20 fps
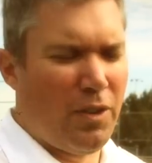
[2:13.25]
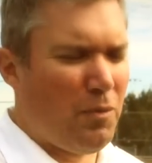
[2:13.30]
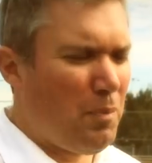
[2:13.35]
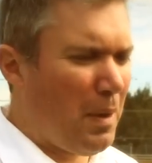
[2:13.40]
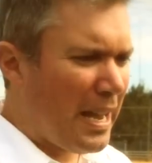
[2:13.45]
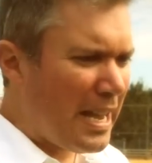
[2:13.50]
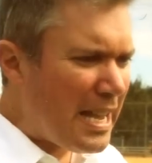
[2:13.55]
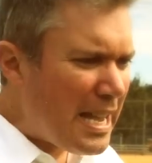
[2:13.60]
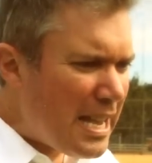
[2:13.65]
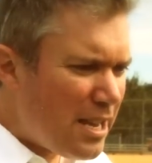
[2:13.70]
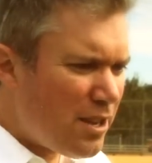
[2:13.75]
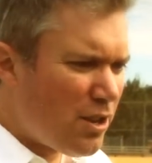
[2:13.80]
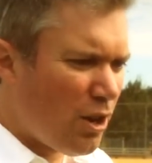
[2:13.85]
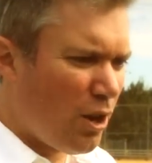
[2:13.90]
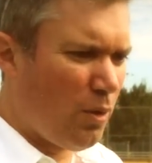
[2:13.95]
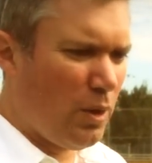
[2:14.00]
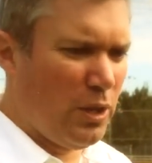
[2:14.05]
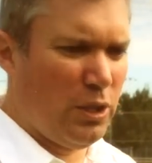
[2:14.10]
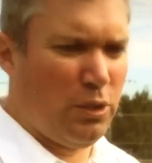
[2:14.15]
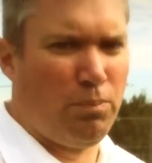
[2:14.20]
if my
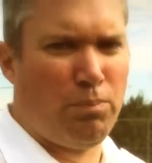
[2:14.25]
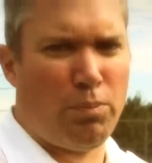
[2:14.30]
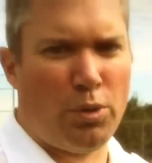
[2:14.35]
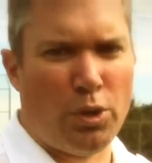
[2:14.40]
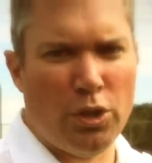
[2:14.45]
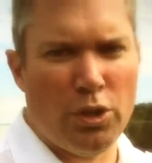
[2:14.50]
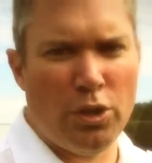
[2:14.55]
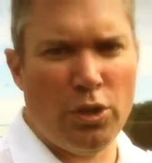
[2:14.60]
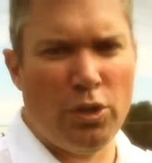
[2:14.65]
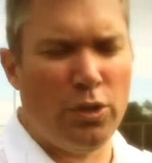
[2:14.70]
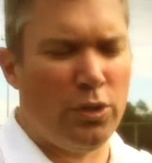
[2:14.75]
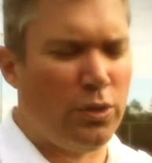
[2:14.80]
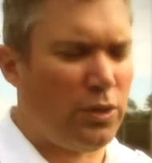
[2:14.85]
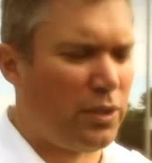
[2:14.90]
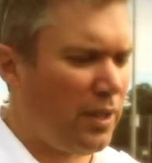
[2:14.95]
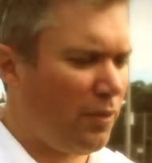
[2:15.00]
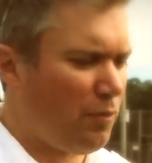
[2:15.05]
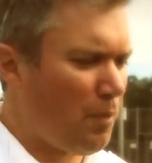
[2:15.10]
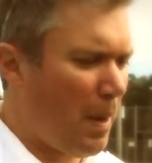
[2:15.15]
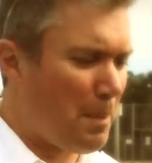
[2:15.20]
ego is
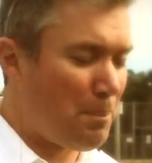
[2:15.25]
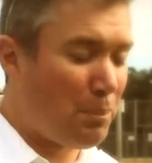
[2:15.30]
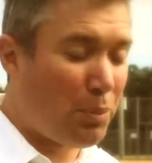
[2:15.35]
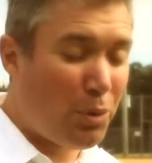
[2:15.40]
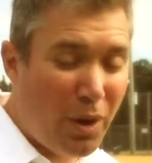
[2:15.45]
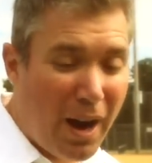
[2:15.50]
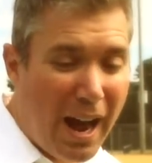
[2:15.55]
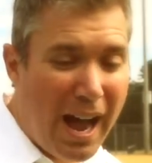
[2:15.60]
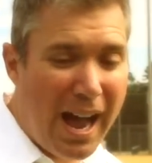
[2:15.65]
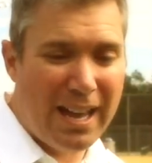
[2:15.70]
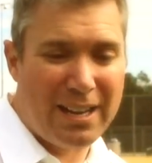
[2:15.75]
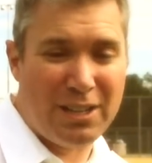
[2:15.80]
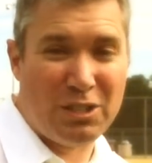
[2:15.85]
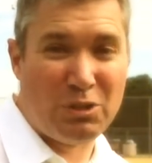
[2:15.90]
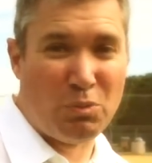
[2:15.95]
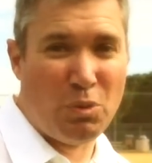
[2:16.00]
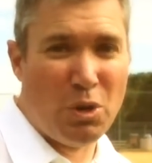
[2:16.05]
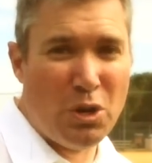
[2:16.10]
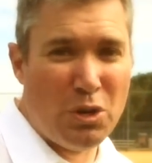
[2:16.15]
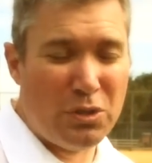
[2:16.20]
bruised, if my pride
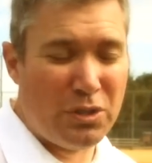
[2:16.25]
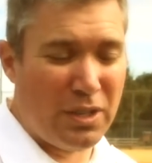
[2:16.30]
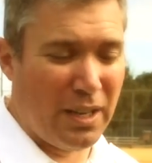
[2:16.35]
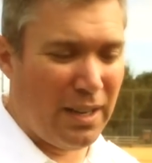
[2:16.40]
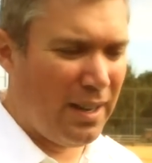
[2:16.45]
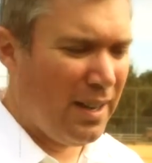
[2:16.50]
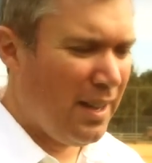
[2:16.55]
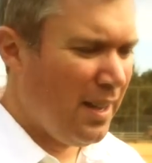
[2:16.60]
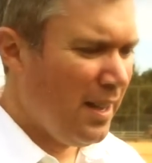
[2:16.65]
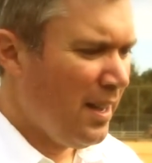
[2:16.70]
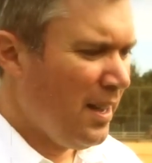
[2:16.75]
is wounded,